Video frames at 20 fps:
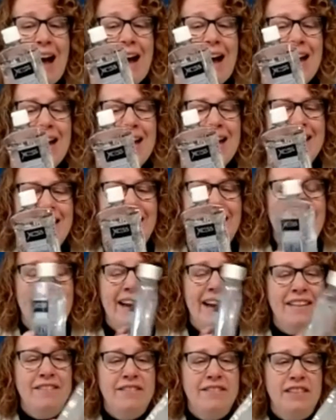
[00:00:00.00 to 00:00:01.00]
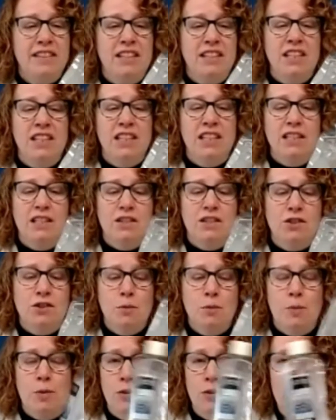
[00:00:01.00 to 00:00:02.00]
I have the
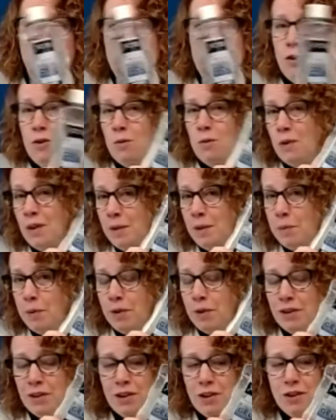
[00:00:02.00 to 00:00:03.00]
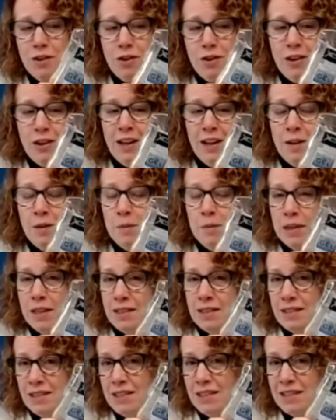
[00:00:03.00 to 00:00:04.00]
super you don't want to put it on your hair
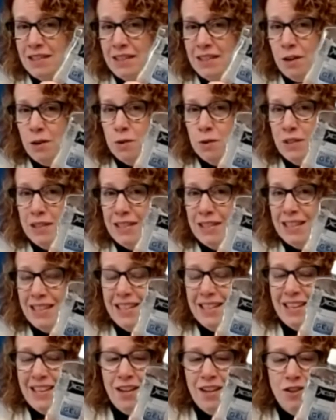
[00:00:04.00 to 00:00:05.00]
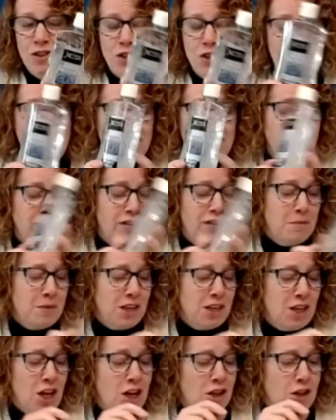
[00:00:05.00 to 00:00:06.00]
because it's so sticky hair gel from
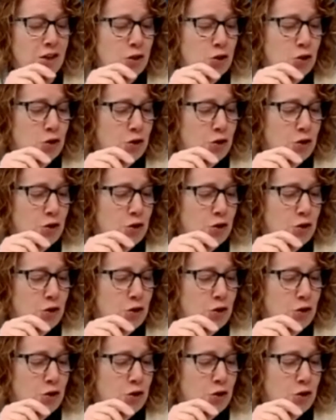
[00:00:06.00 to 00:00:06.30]
the Dollar